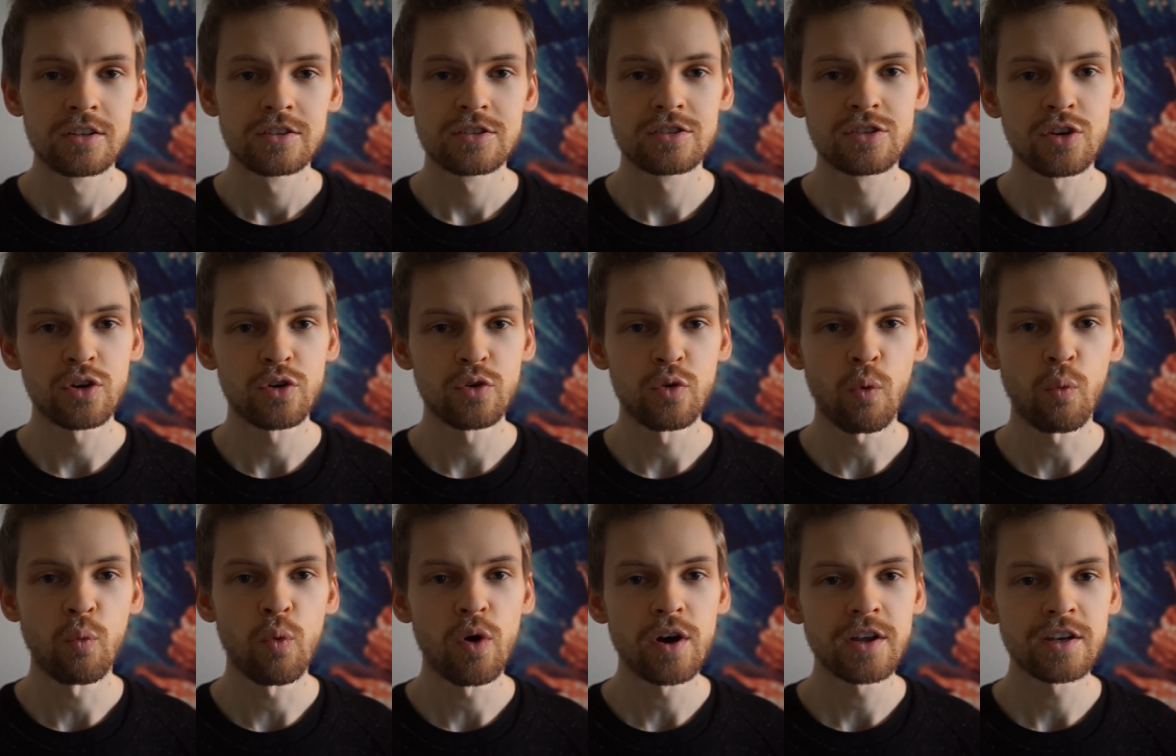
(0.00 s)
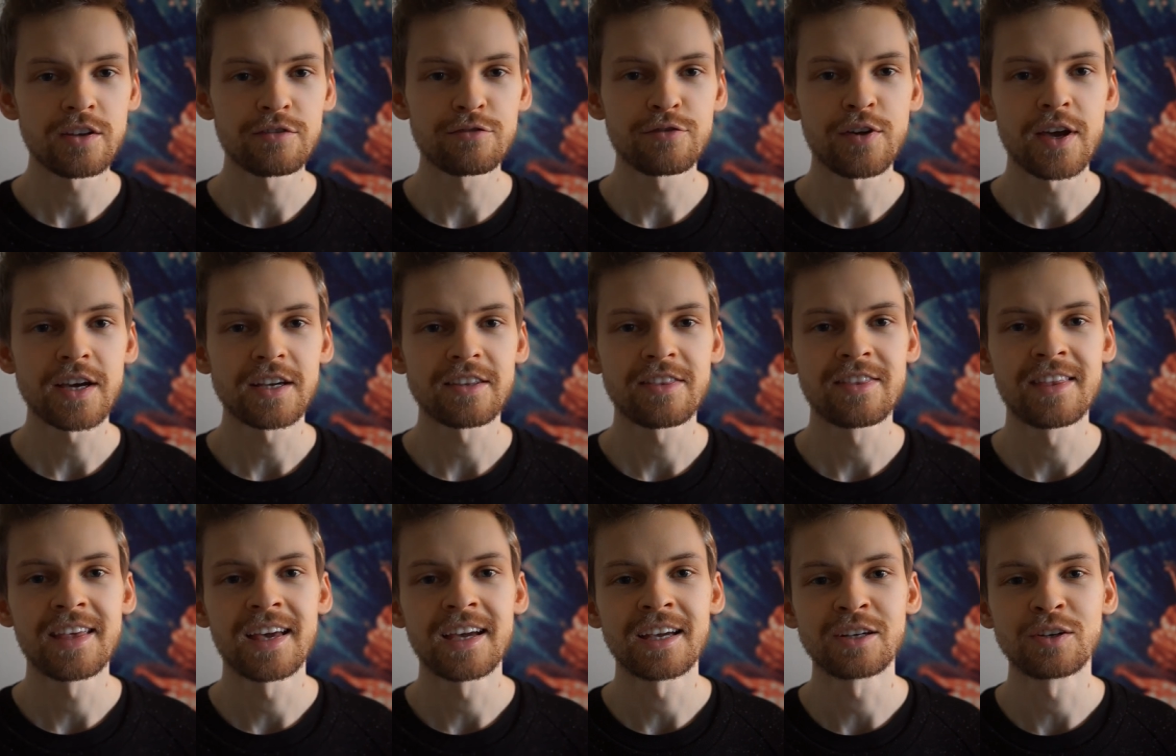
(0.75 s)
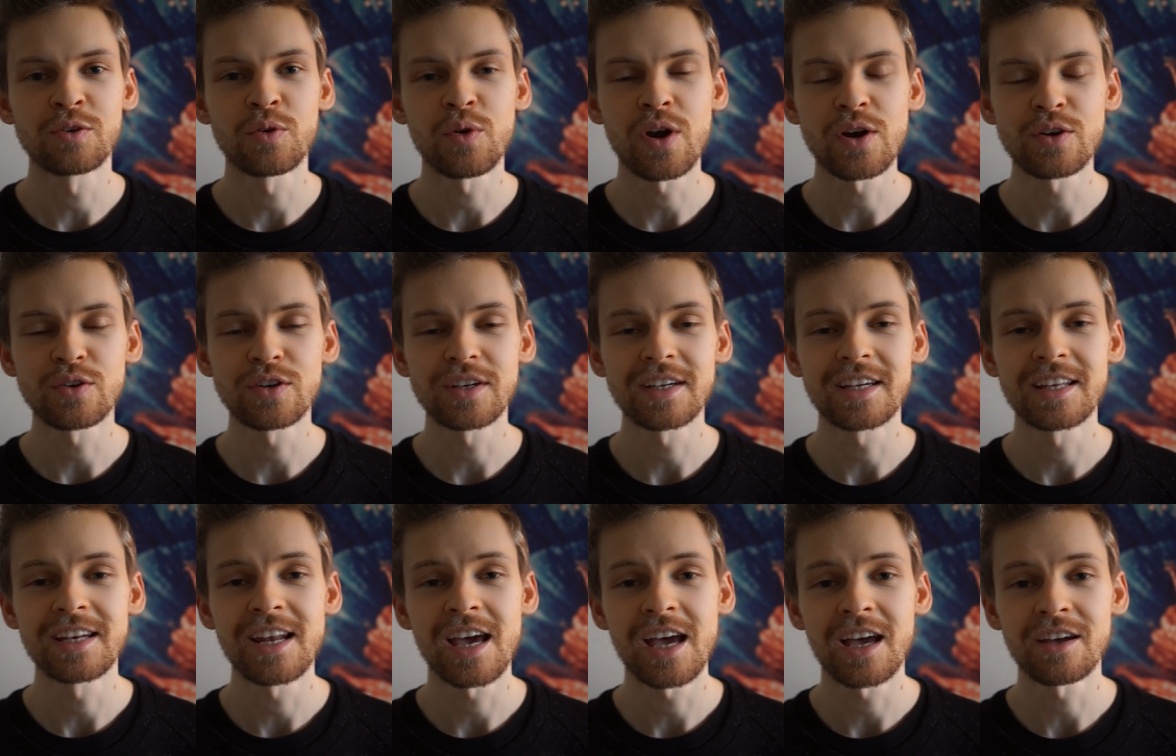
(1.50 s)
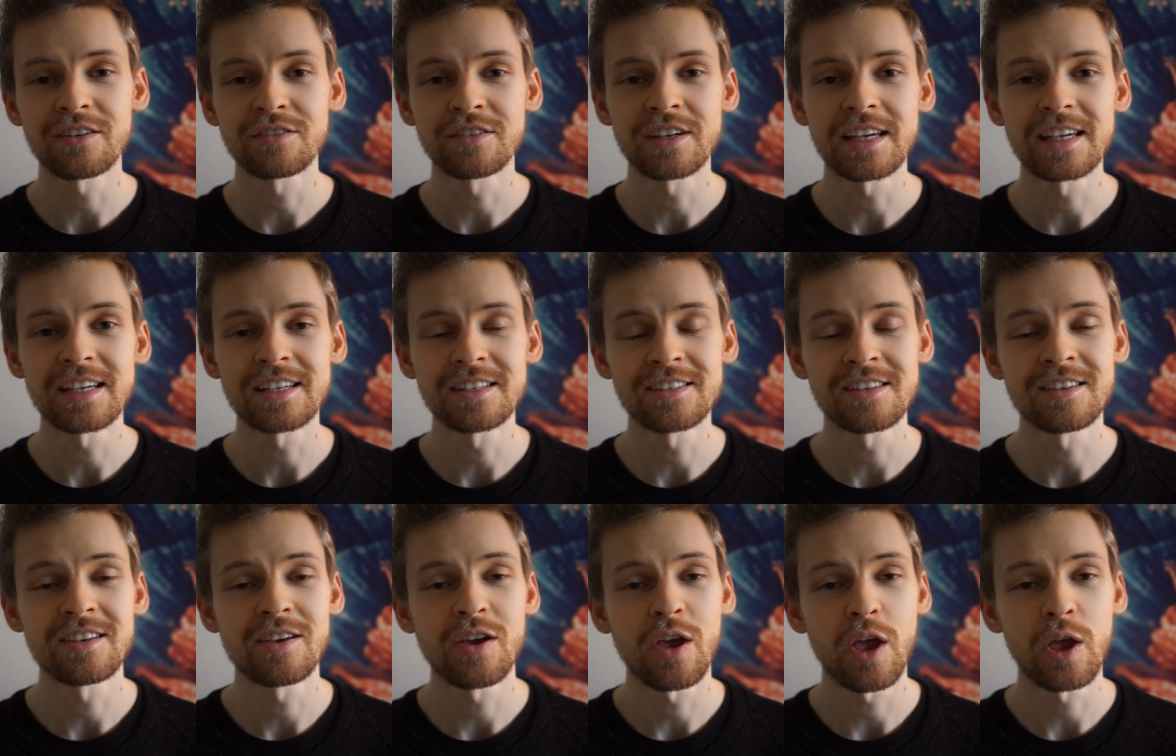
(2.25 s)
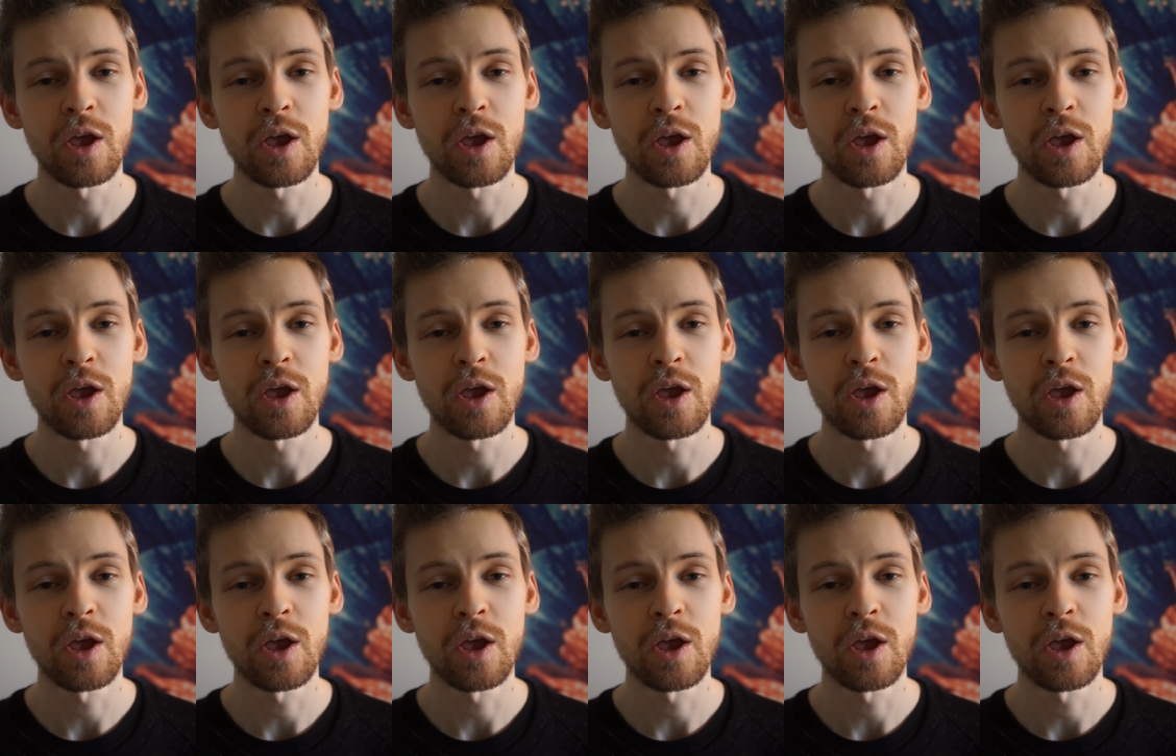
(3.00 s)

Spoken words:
So one effect that grounding can have is